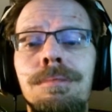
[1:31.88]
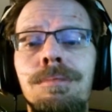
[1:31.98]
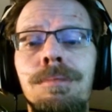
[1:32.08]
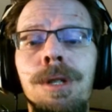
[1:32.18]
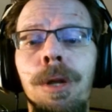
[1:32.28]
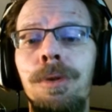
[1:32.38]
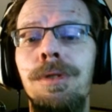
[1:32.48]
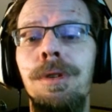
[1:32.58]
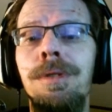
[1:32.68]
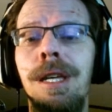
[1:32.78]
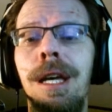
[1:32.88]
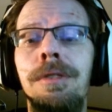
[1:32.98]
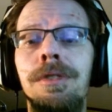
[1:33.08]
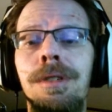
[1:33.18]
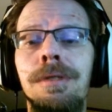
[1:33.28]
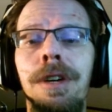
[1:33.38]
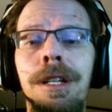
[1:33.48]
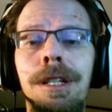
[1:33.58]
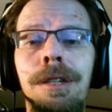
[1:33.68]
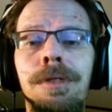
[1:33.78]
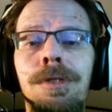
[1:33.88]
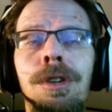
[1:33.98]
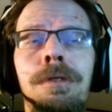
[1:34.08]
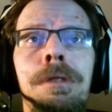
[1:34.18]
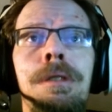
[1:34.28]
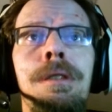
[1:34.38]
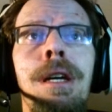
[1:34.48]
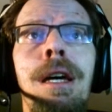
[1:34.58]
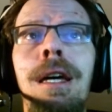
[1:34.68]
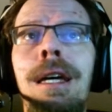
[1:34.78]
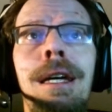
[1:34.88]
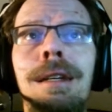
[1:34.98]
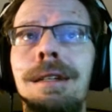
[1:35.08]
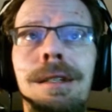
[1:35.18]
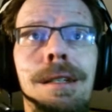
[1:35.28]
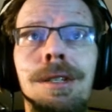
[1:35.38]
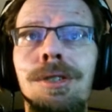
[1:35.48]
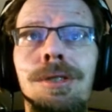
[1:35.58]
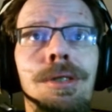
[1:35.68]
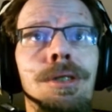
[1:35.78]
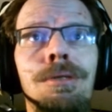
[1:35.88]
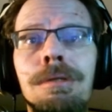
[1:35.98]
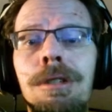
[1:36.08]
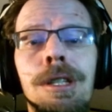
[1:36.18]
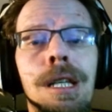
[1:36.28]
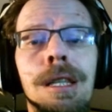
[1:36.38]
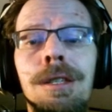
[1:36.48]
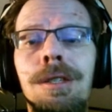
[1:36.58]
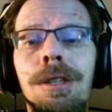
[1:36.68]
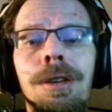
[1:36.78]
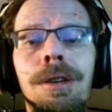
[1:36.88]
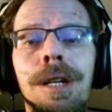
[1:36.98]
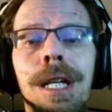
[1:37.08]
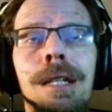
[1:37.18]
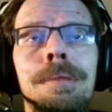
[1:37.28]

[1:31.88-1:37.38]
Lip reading: close those accounts to find different services because you need the security,